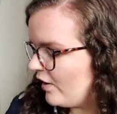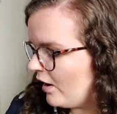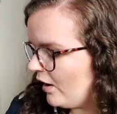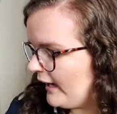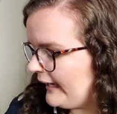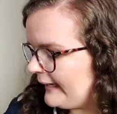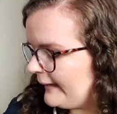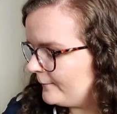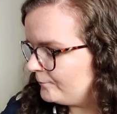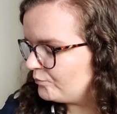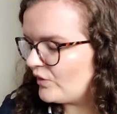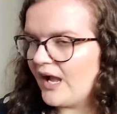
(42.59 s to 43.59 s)
I
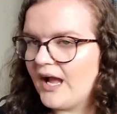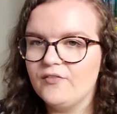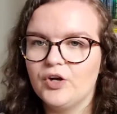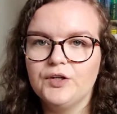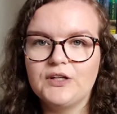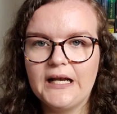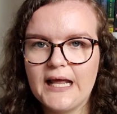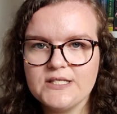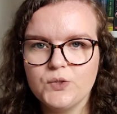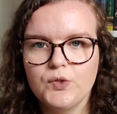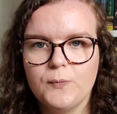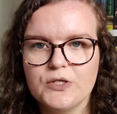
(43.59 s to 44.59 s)
have kind of collated
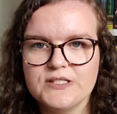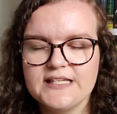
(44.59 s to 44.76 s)
all the books